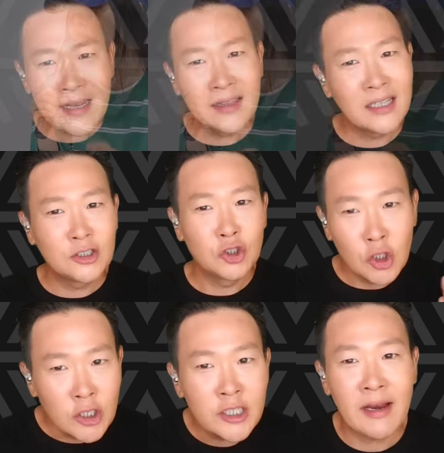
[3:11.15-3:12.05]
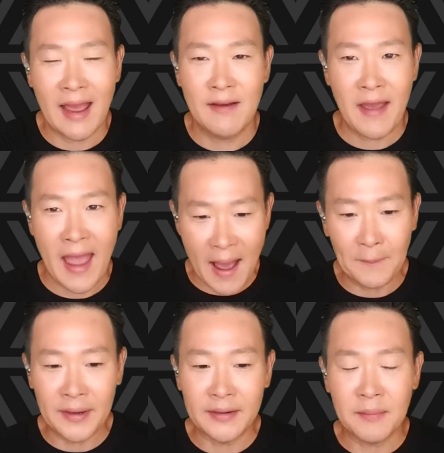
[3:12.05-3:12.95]
this shouldn't have
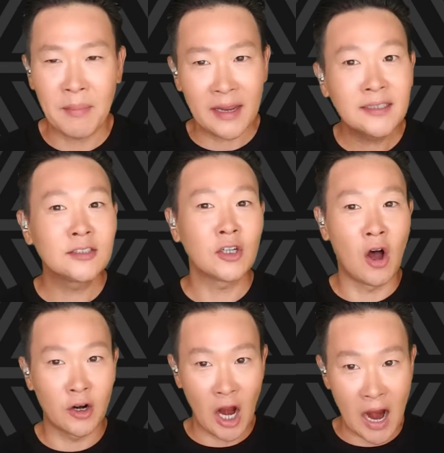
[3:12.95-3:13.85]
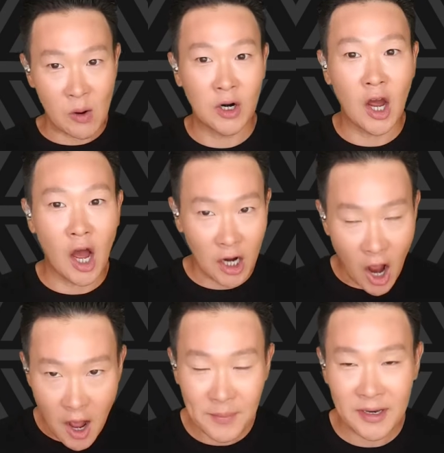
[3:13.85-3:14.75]
happened based on our
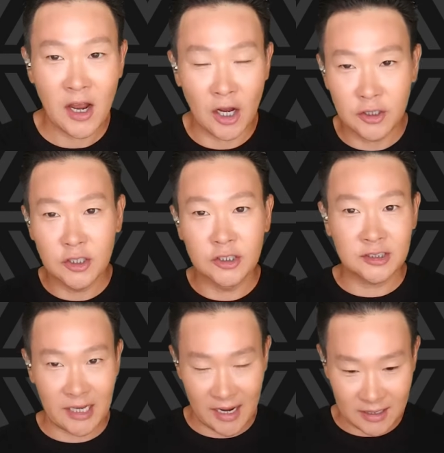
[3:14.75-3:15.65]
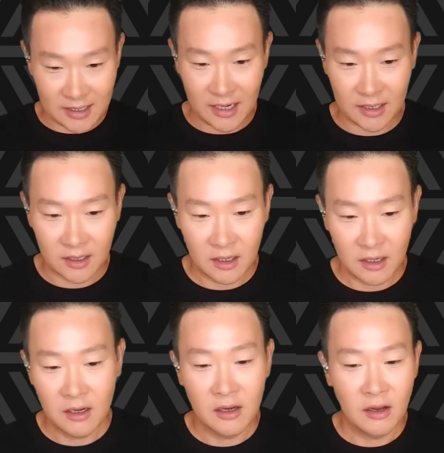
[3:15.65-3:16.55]
common understanding
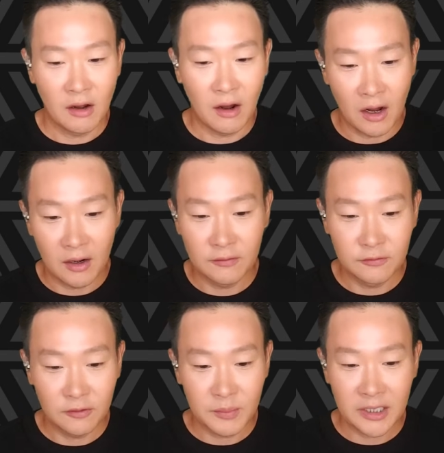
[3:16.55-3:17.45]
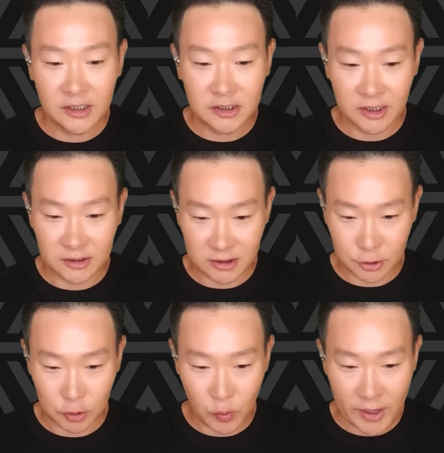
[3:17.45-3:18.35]
of Min Hee-jin's
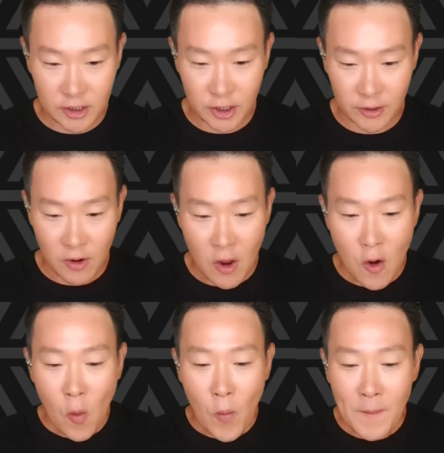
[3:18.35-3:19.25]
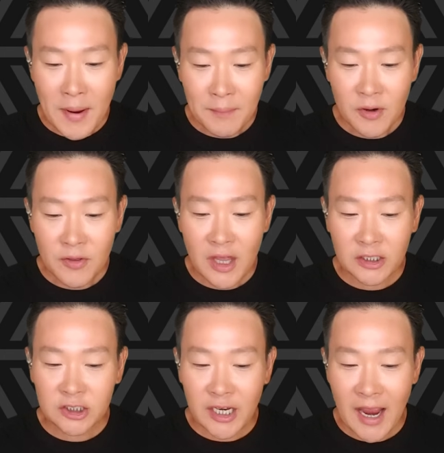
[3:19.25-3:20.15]
situation. Remember that
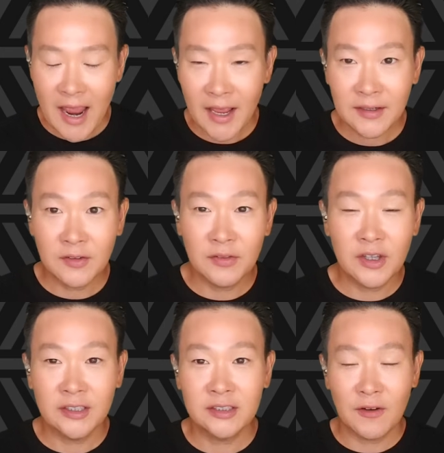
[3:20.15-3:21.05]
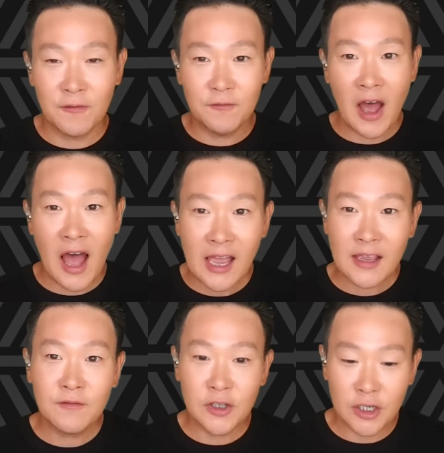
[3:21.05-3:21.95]
she had this
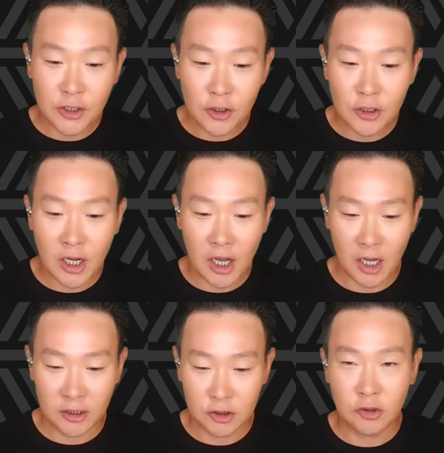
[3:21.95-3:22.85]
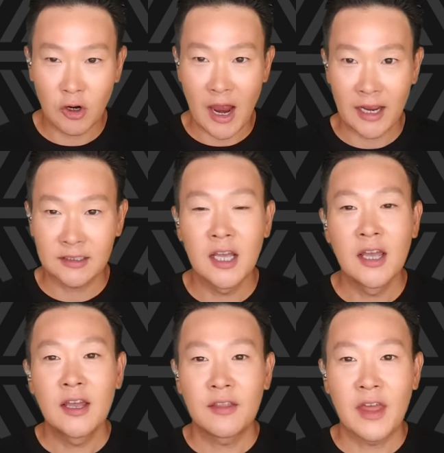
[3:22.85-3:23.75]
5-year contract
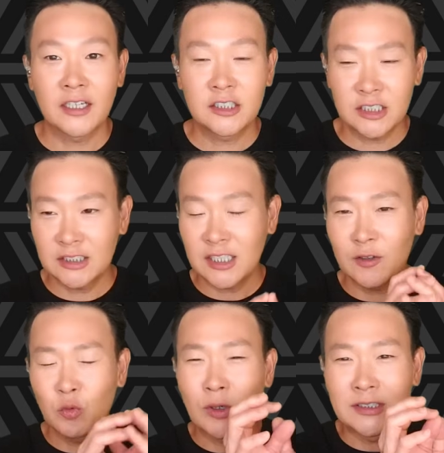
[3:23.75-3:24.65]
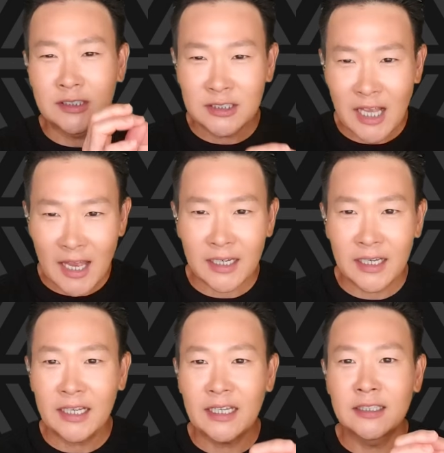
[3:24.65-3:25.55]
that she said was set
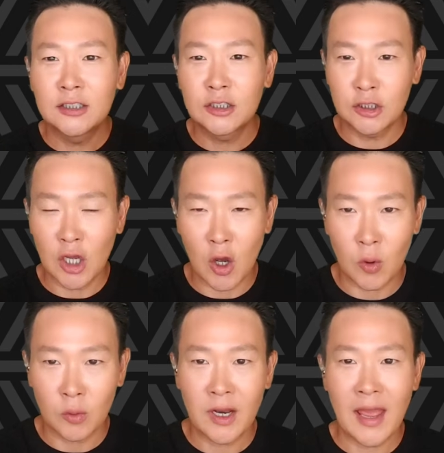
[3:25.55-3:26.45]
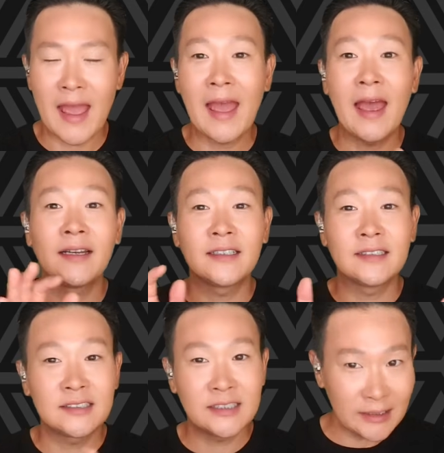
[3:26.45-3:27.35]
in stone, and it
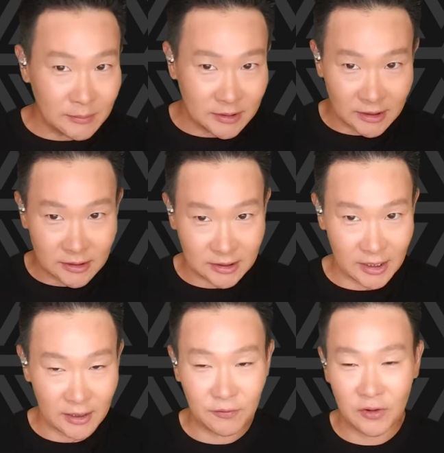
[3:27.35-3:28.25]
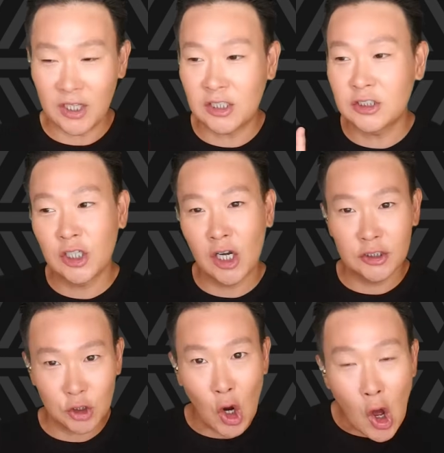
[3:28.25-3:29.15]
seems as if the
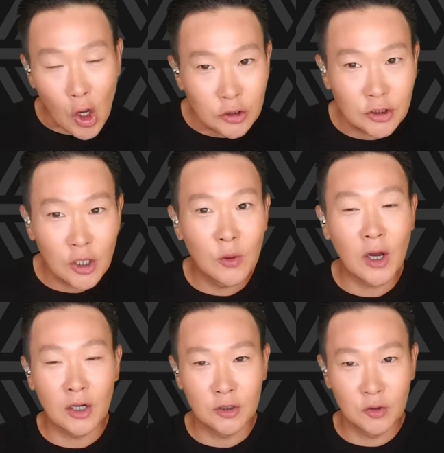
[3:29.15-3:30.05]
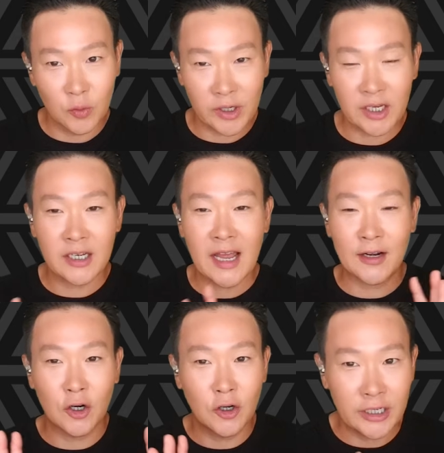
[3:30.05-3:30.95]
judge also agreed at
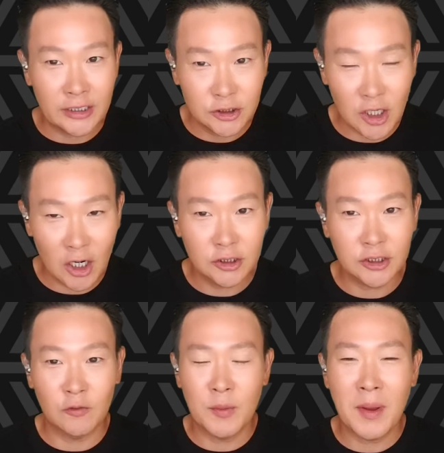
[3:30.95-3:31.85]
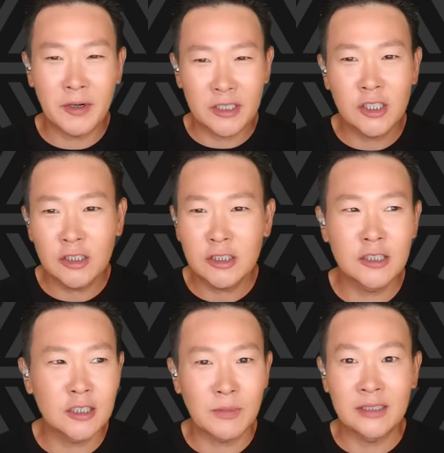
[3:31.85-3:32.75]
her injunction. Remember, injunction
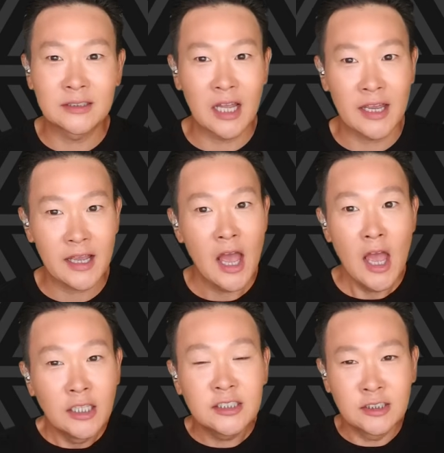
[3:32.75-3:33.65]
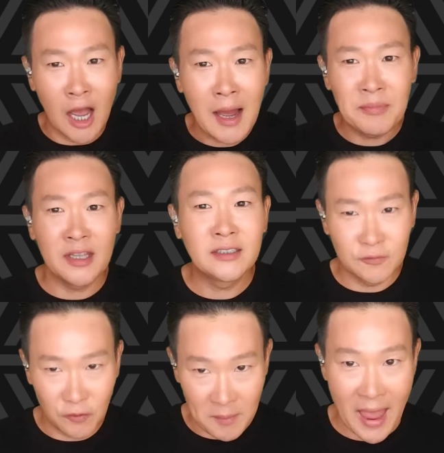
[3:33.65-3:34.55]
just means like, stop this
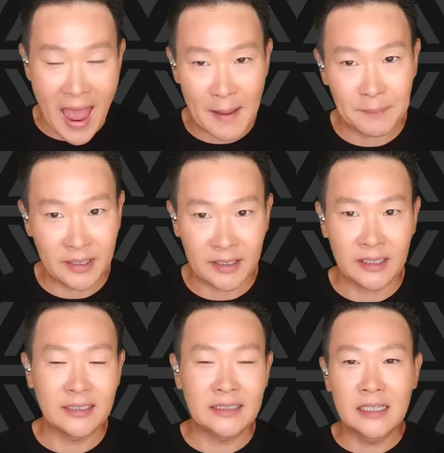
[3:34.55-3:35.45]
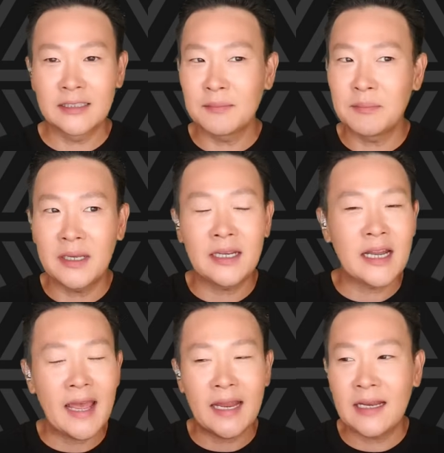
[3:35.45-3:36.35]
from happening. It doesn't mean
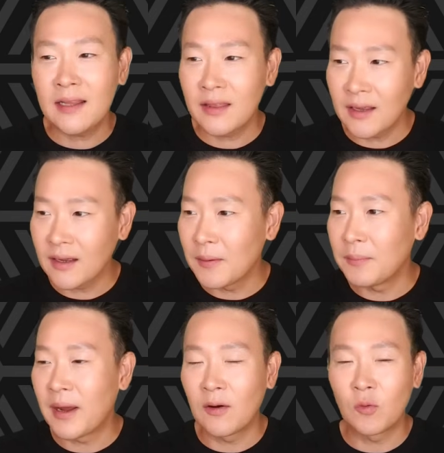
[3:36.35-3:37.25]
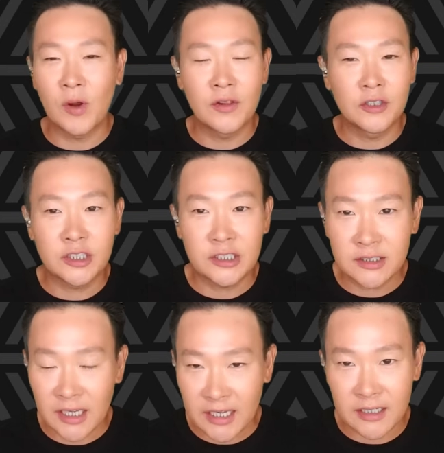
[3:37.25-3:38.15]
anything about whether she's
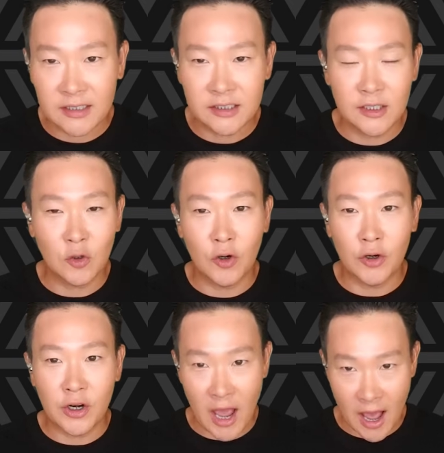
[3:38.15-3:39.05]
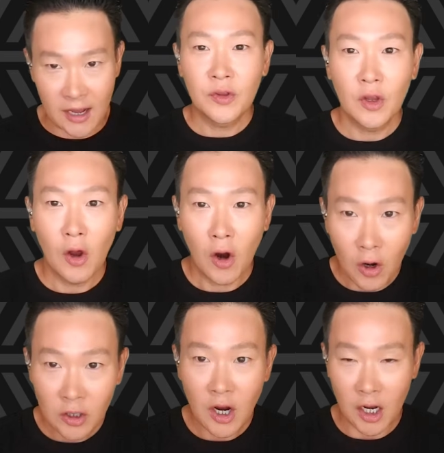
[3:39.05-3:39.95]
innocent or not.
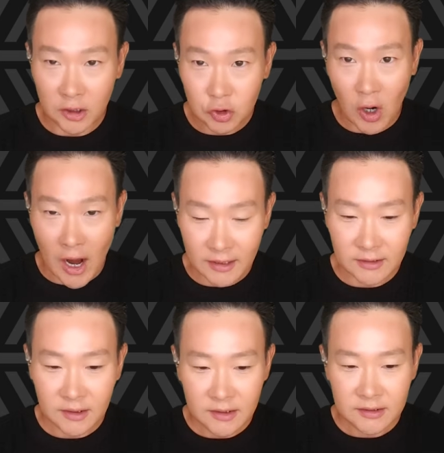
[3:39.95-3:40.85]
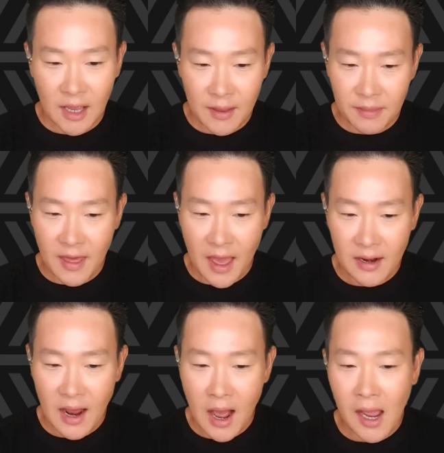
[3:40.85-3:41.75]
Her contract said that
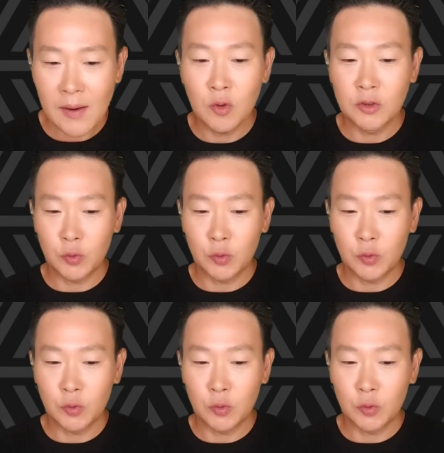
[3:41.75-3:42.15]
HYBE was